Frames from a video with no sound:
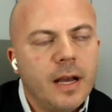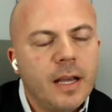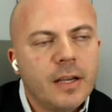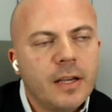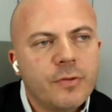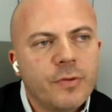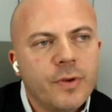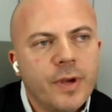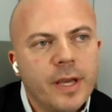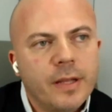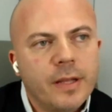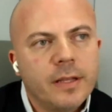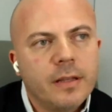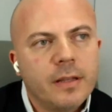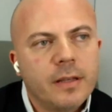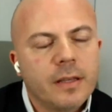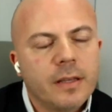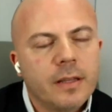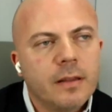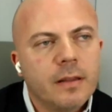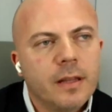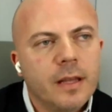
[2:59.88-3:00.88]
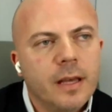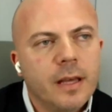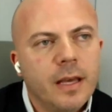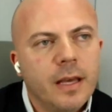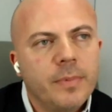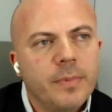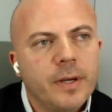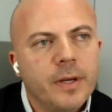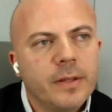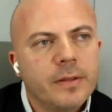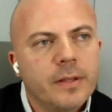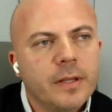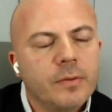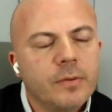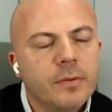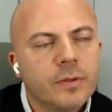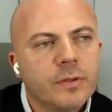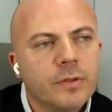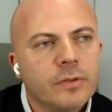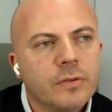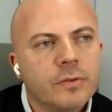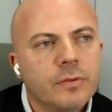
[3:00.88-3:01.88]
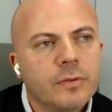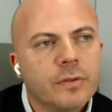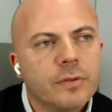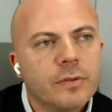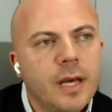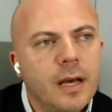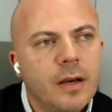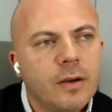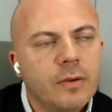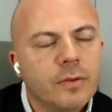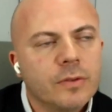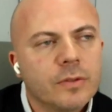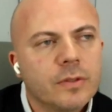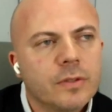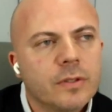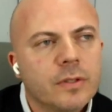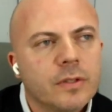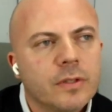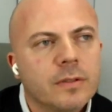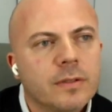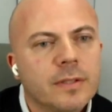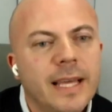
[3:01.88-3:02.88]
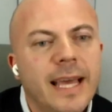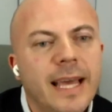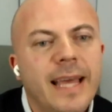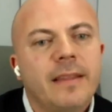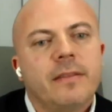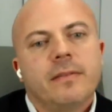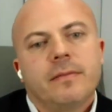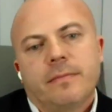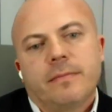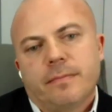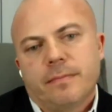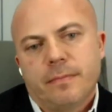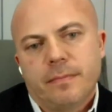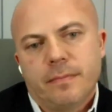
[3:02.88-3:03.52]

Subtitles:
I created Elegant Lab, I think it was 2010,